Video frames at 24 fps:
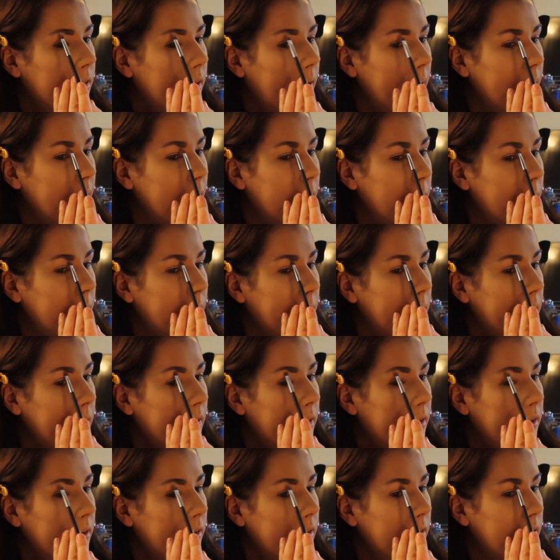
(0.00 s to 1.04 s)

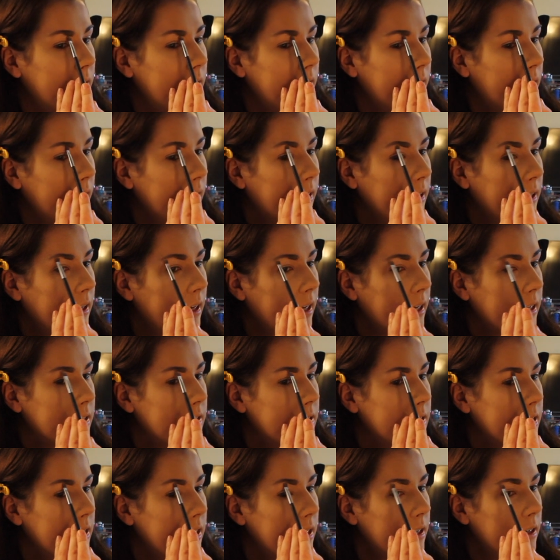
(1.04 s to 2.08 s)
woman, like the
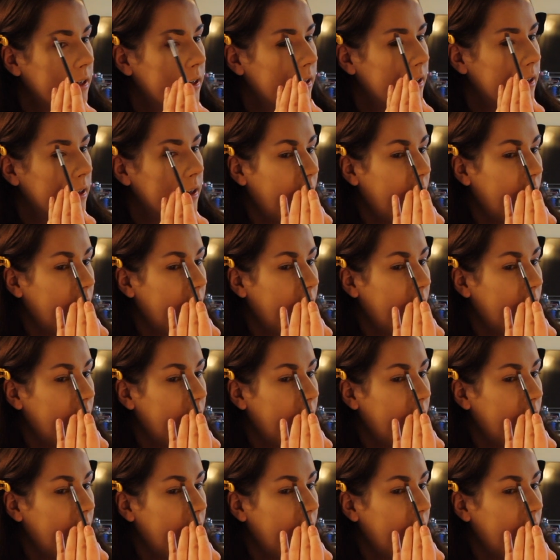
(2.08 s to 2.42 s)
next year.